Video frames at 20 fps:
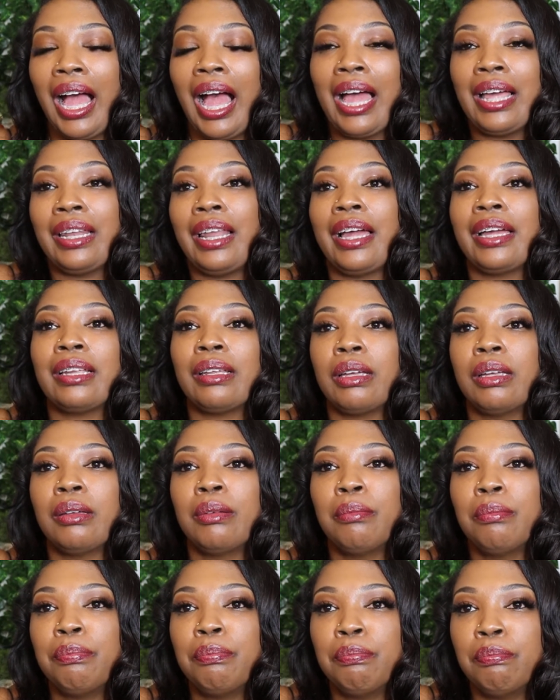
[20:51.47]
I like
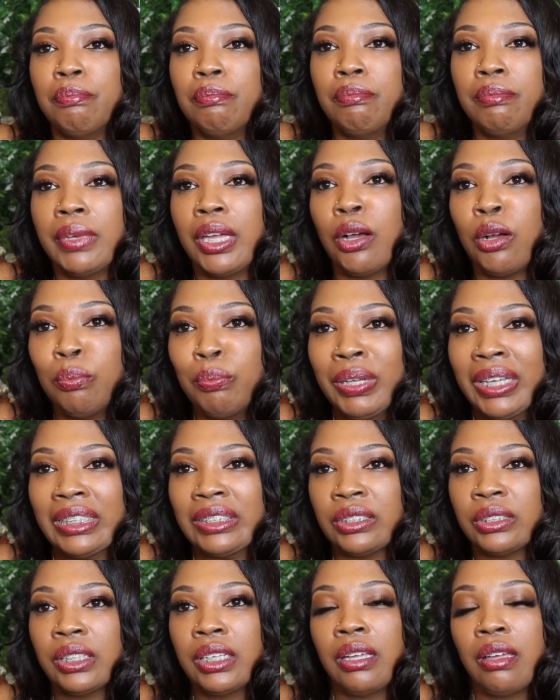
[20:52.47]
male
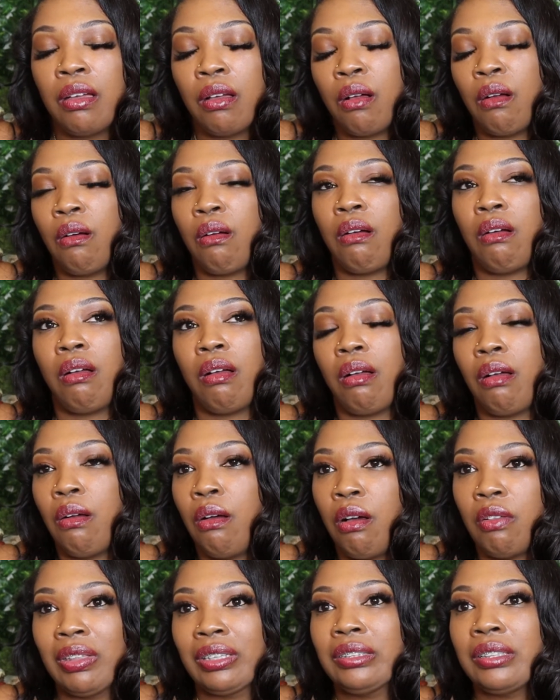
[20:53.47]
pics
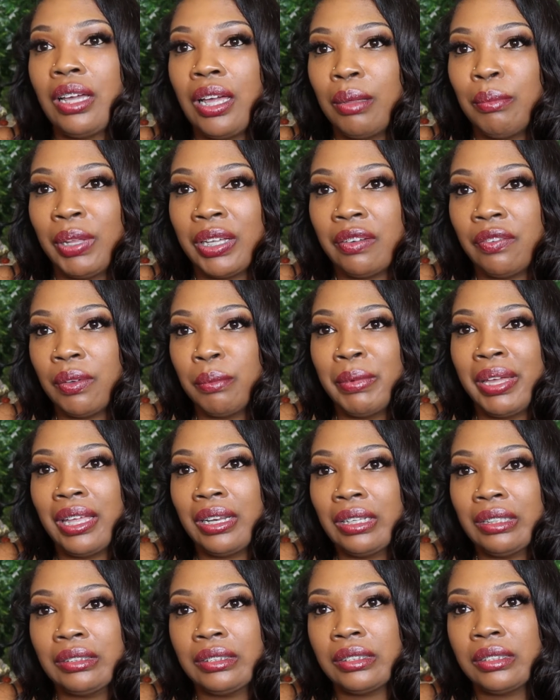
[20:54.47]
all the time. Like if a
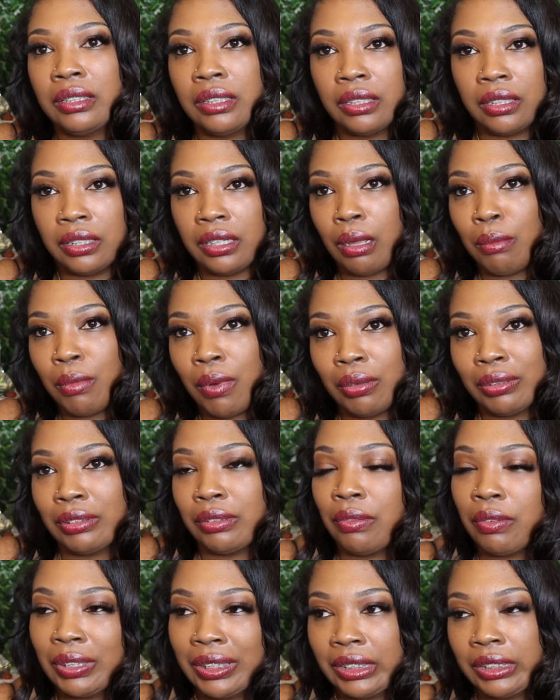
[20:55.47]
man looks good and I'm
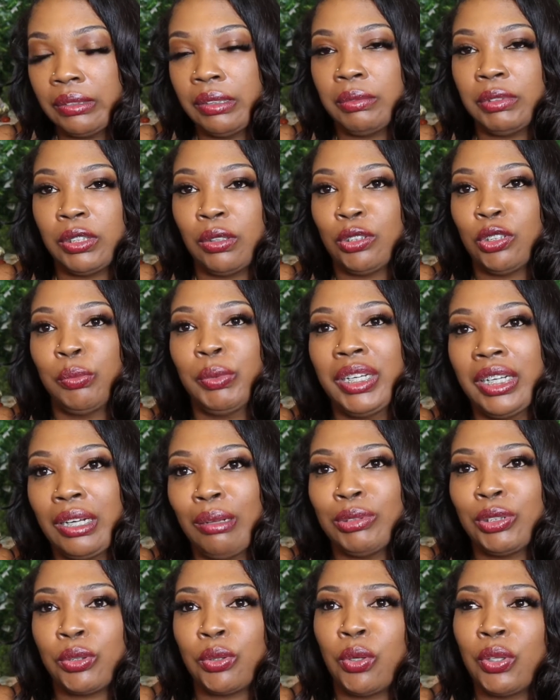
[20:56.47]
on social media and
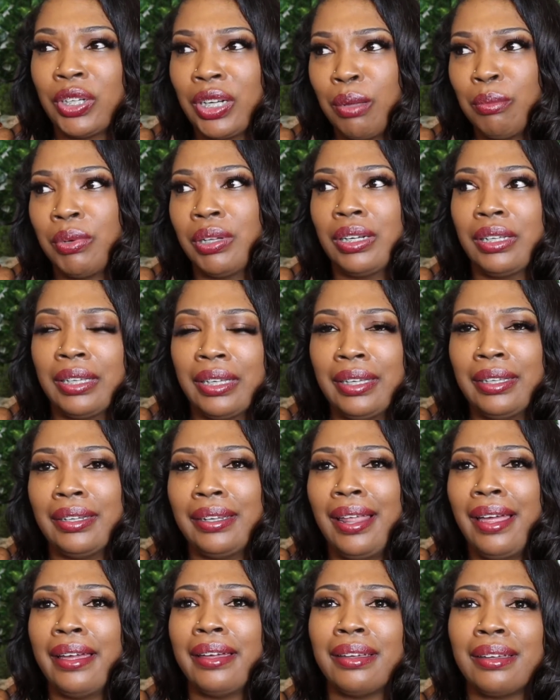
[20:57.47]
I'm scrolling, I'm going to hit
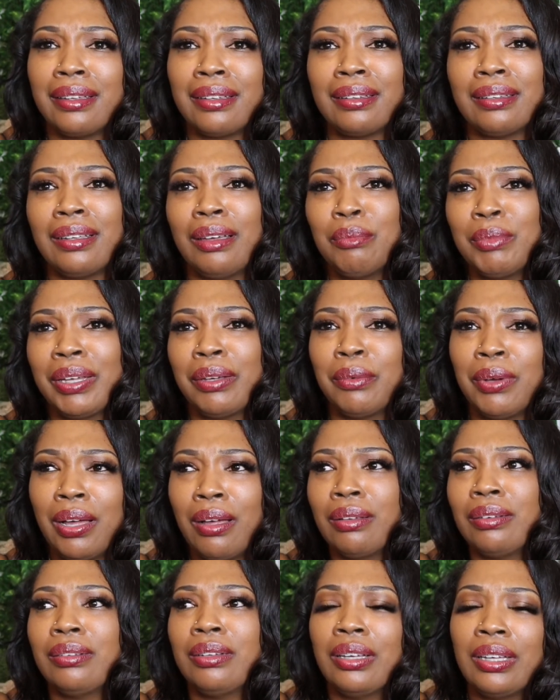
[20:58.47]
like. I'm like,
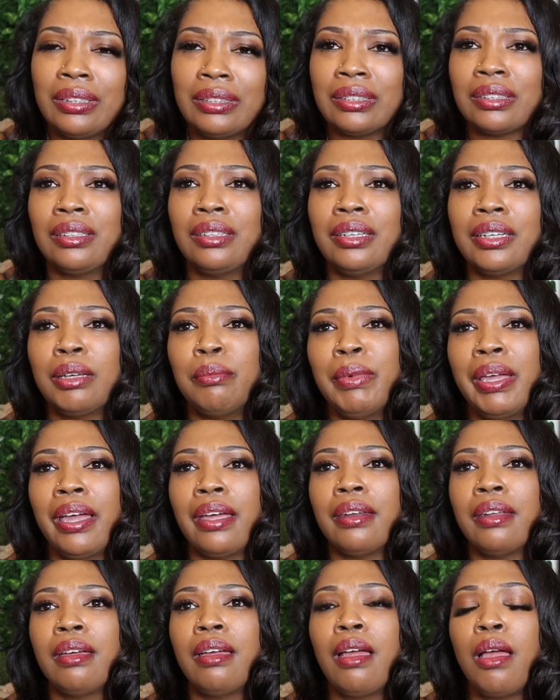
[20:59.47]
wow, it's a good looking
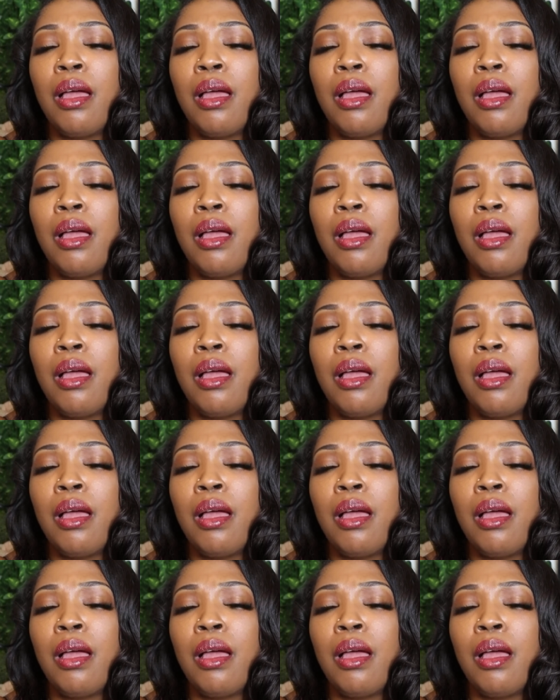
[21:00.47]
man.